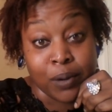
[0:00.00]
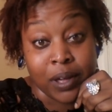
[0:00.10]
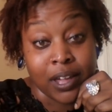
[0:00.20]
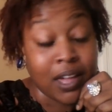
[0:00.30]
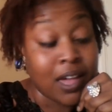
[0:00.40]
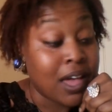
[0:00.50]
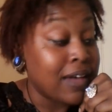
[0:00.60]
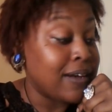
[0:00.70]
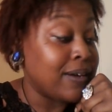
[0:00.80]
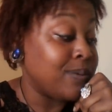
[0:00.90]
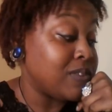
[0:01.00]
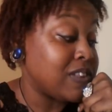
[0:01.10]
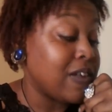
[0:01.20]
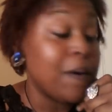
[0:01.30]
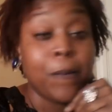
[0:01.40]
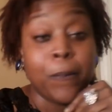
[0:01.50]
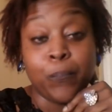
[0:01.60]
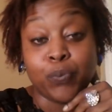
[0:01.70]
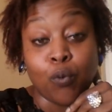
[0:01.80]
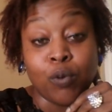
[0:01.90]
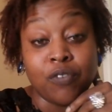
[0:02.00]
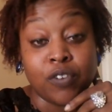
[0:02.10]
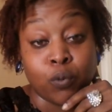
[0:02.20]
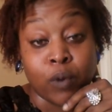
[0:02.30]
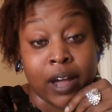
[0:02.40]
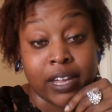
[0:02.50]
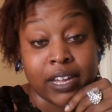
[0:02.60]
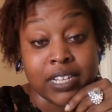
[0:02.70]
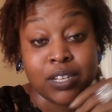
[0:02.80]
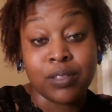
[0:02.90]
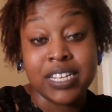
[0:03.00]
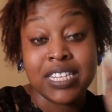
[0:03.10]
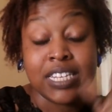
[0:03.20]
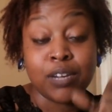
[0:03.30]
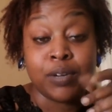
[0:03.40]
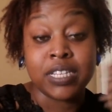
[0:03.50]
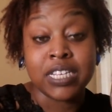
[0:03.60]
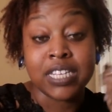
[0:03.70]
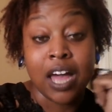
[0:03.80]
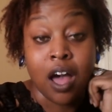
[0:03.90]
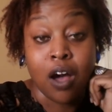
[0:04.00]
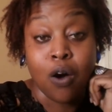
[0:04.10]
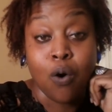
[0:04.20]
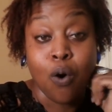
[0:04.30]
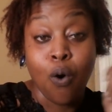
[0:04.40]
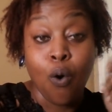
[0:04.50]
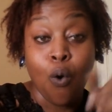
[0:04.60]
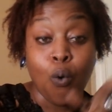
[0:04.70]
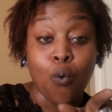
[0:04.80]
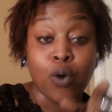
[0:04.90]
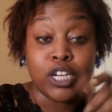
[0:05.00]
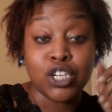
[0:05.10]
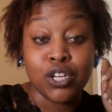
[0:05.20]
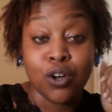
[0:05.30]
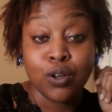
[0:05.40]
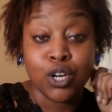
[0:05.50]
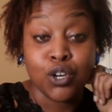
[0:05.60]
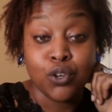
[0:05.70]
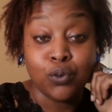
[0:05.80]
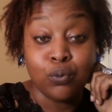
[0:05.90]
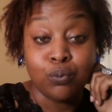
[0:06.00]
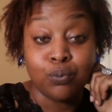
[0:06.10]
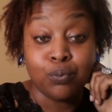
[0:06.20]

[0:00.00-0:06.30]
Okay, um, so we finna rock in. So this series is called "What You Gonna Do."